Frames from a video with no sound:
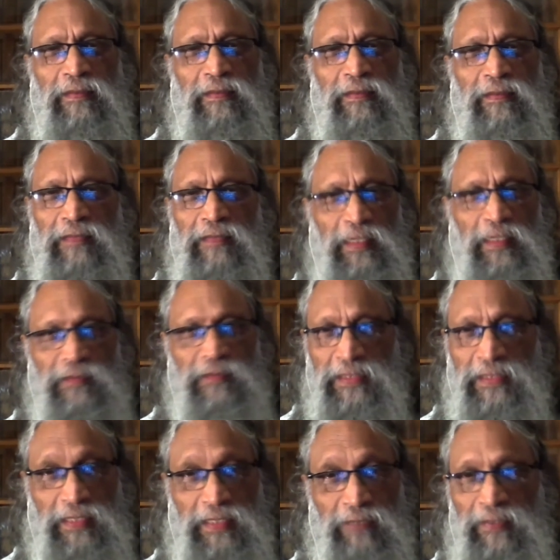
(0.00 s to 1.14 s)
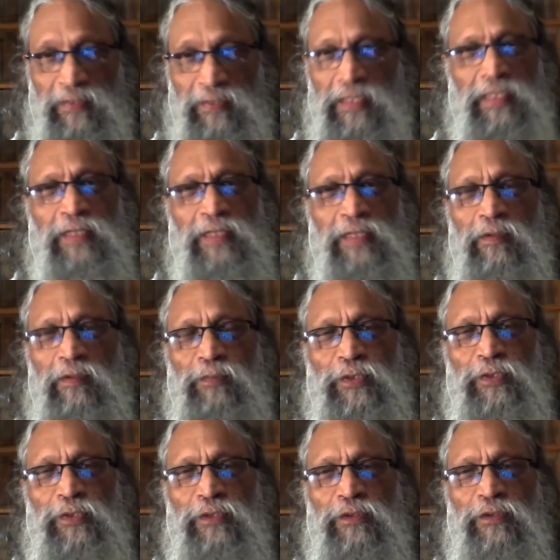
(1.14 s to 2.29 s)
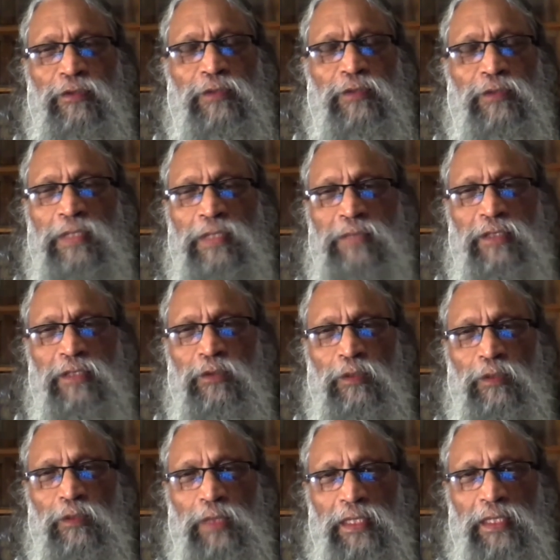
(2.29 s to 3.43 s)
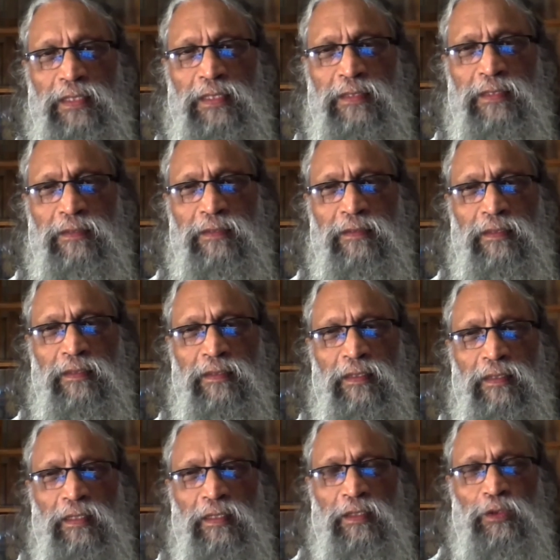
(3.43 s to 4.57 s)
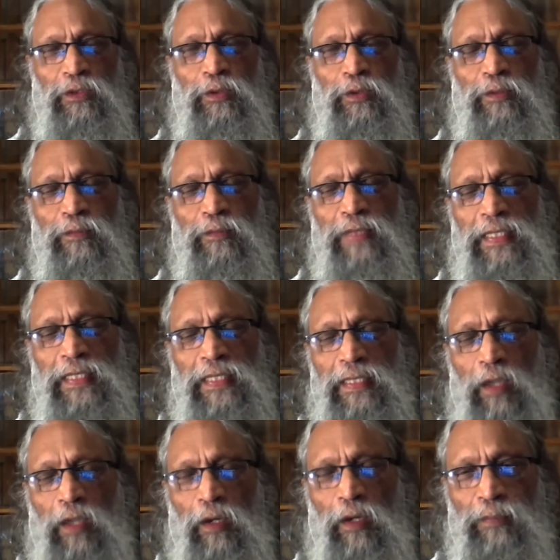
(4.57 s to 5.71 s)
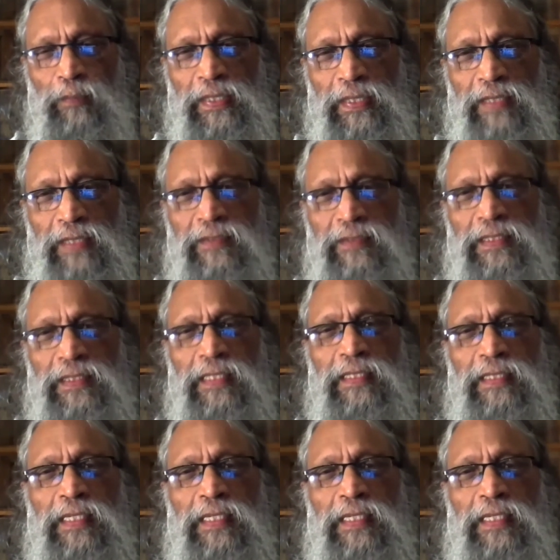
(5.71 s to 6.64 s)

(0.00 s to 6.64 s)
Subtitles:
That's definitely it will push you to do something to the world. So we can operate with a little